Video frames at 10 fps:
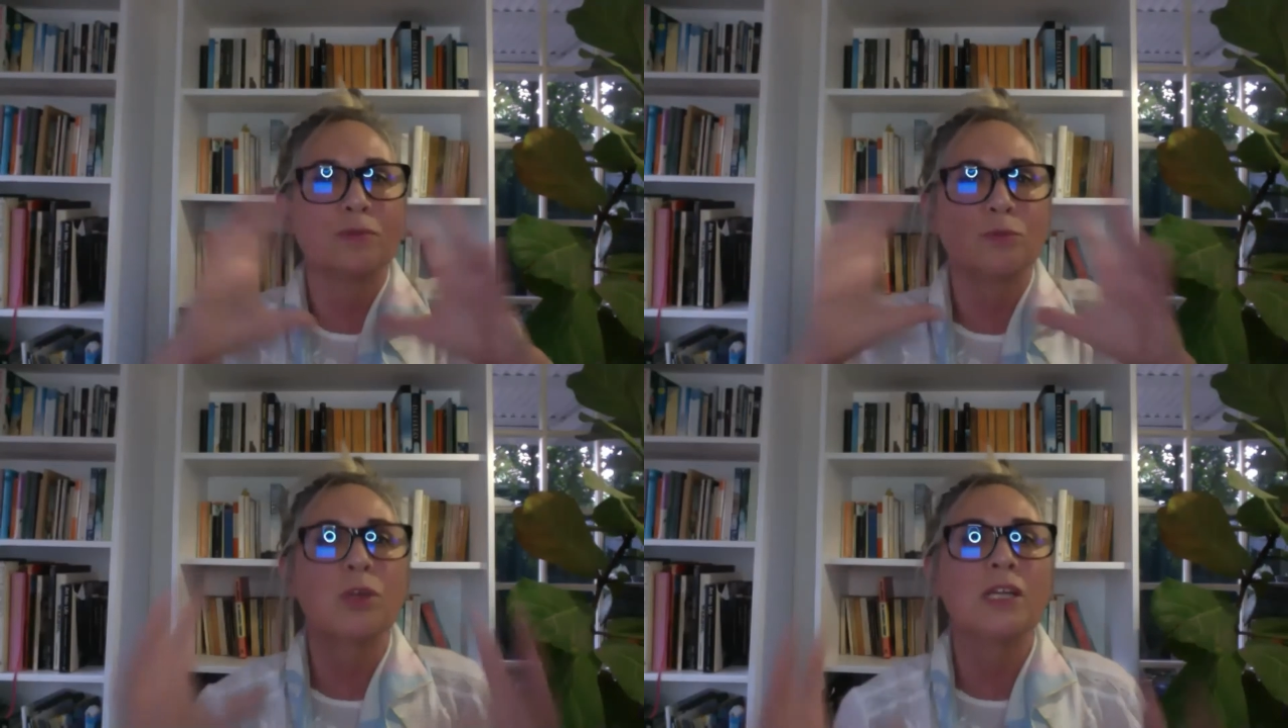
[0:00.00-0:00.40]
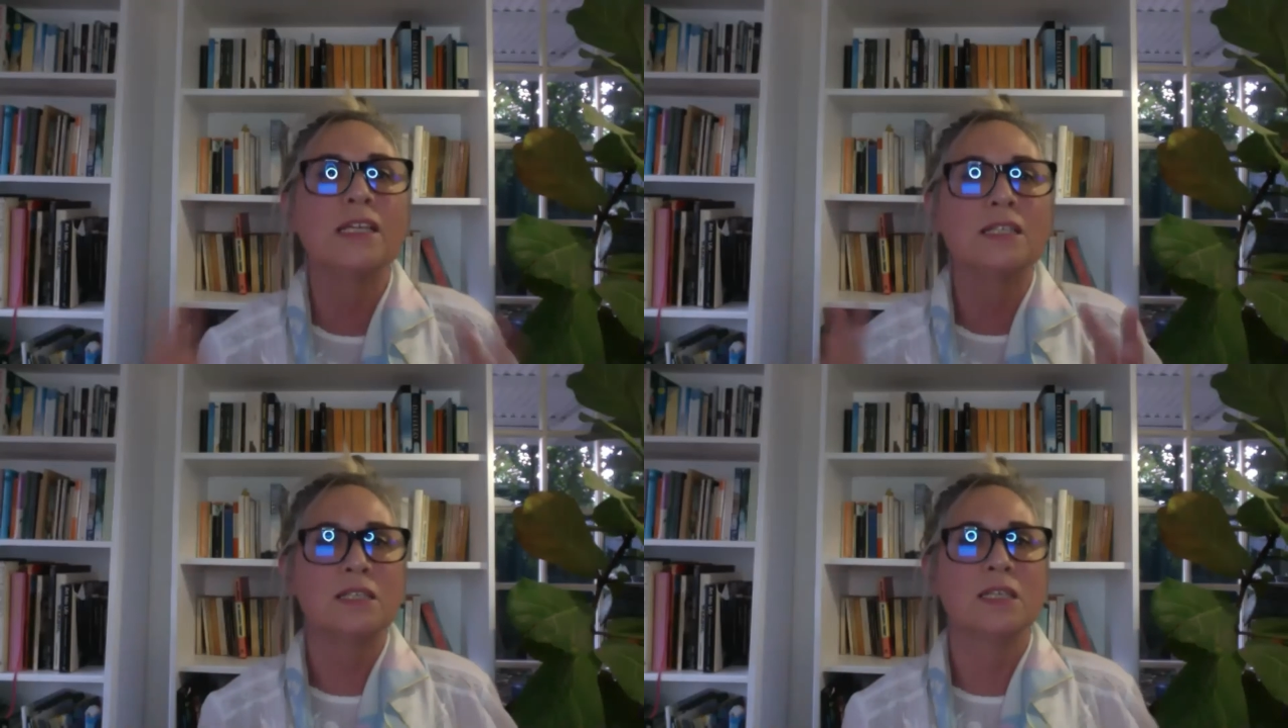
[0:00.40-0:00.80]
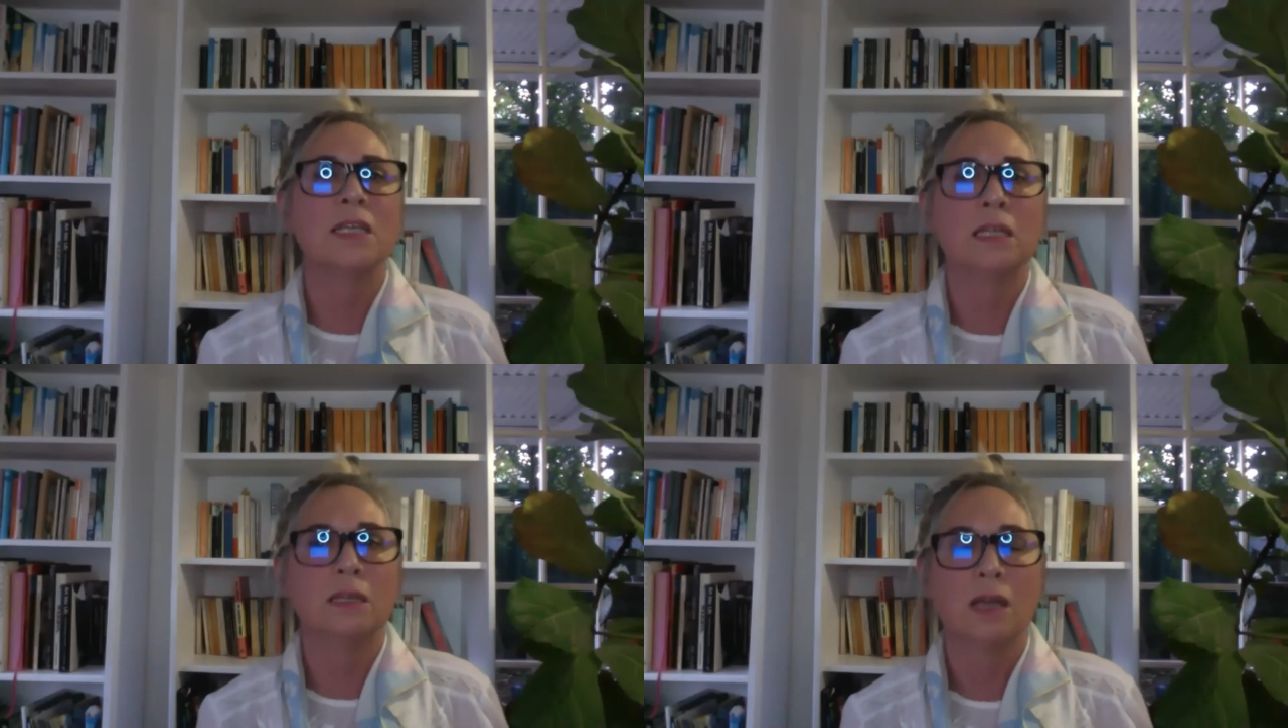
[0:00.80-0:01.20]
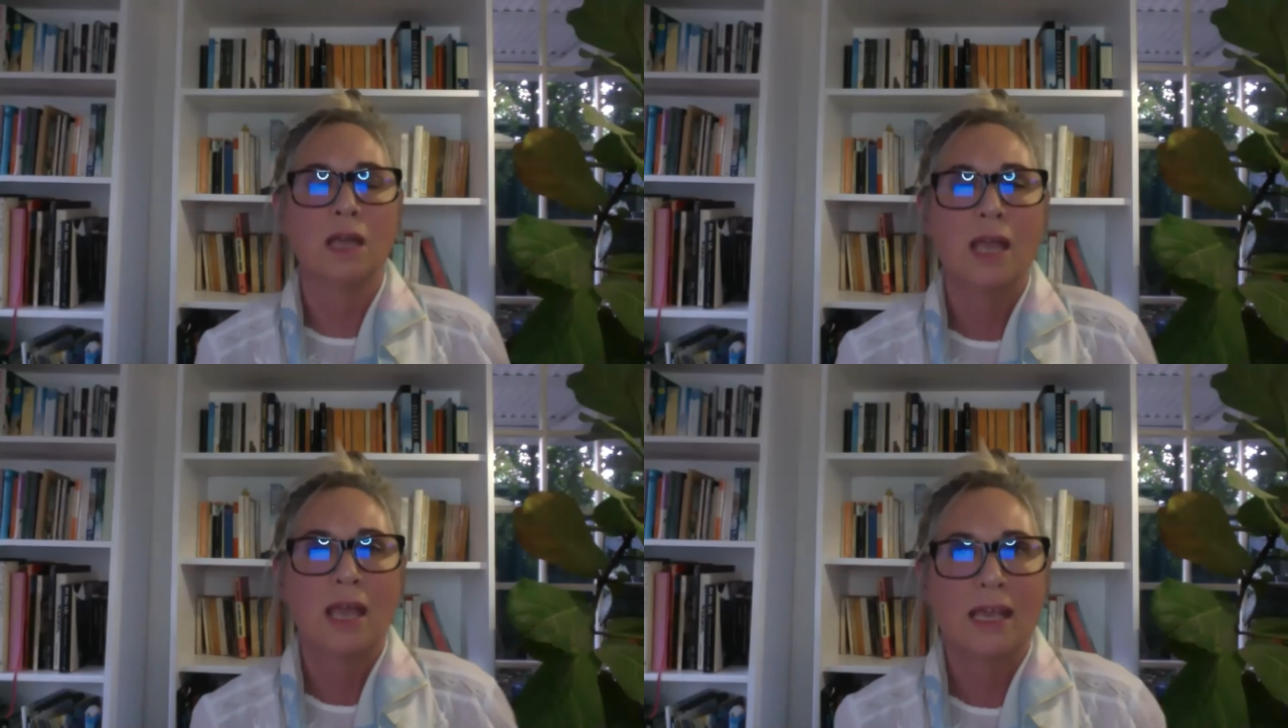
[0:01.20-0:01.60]
really seen
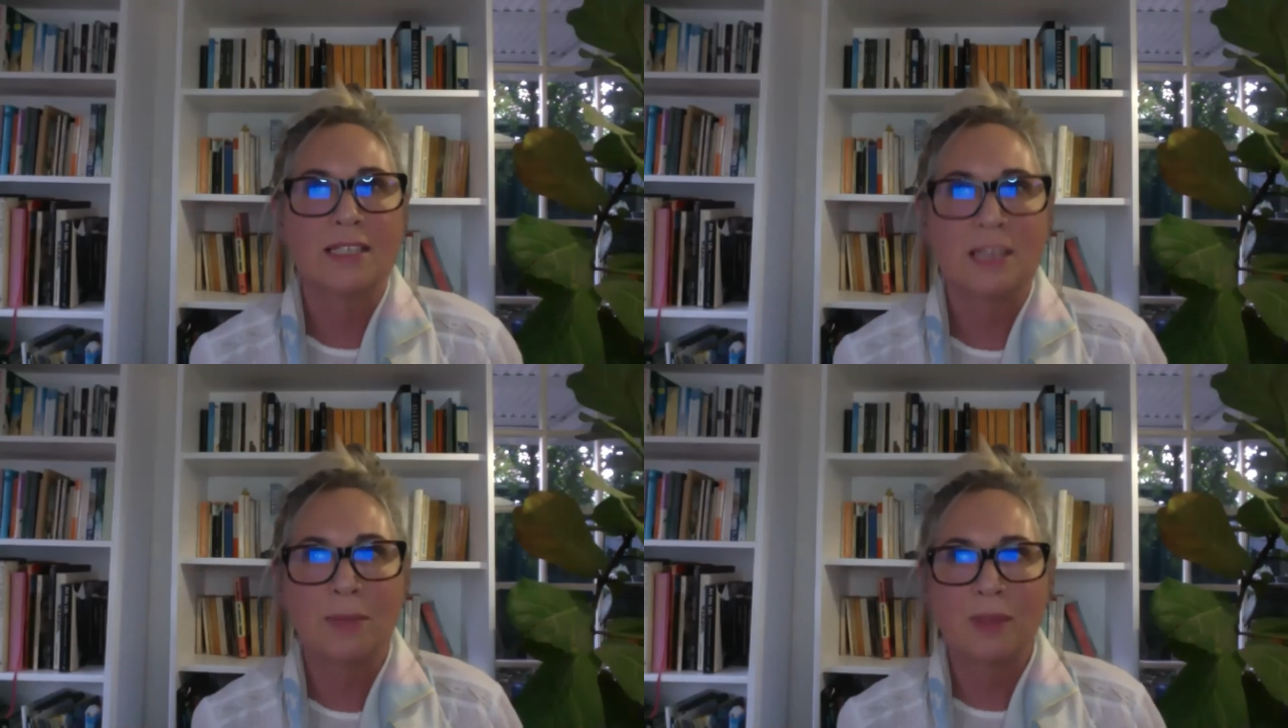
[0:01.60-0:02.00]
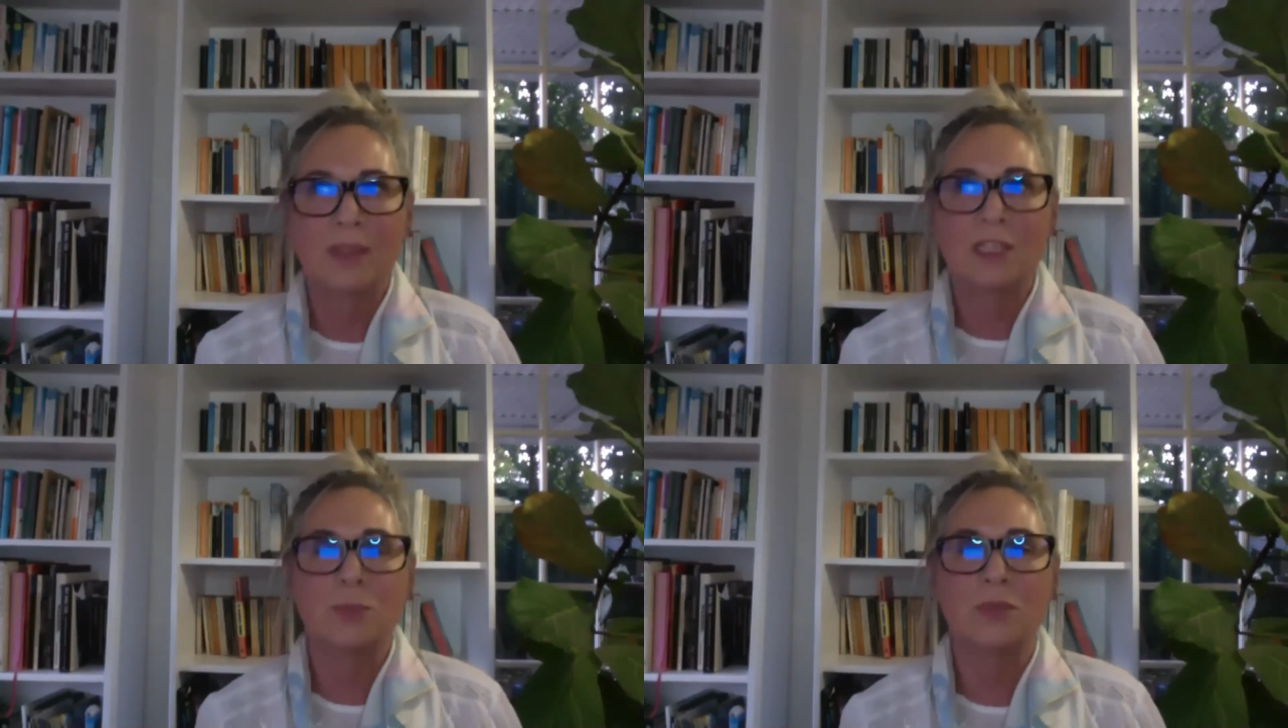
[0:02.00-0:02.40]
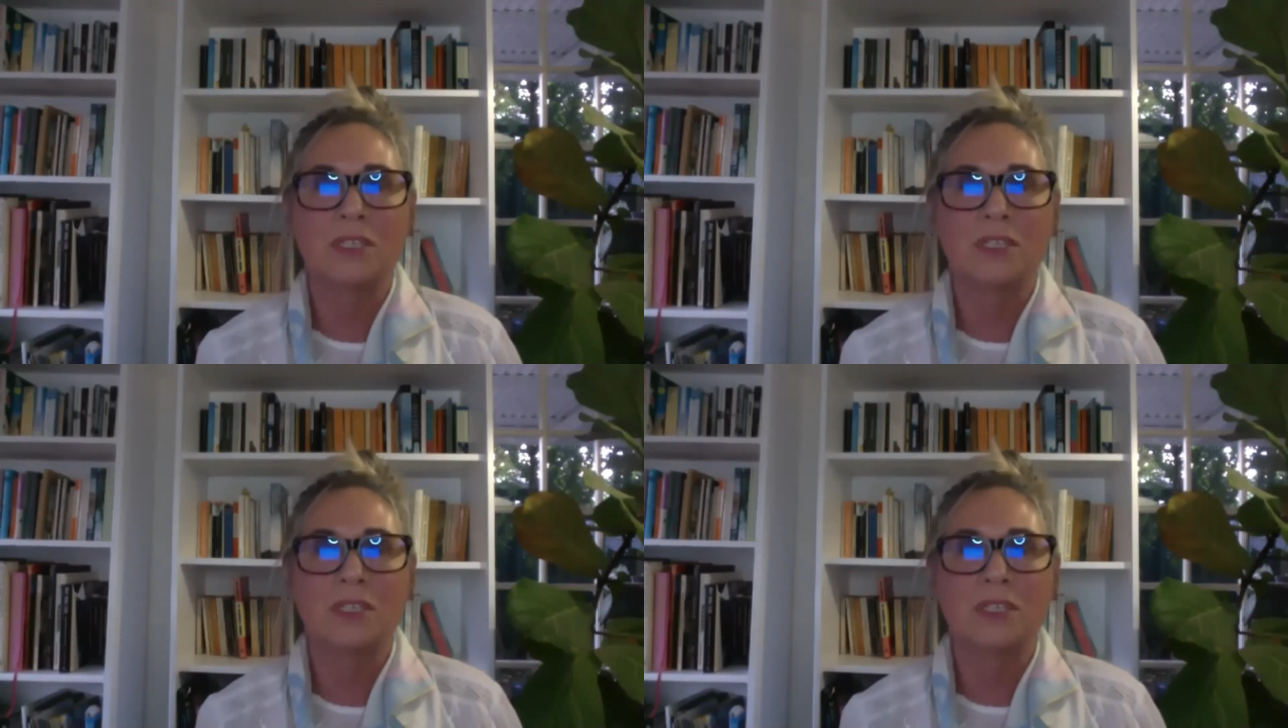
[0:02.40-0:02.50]
as something that's,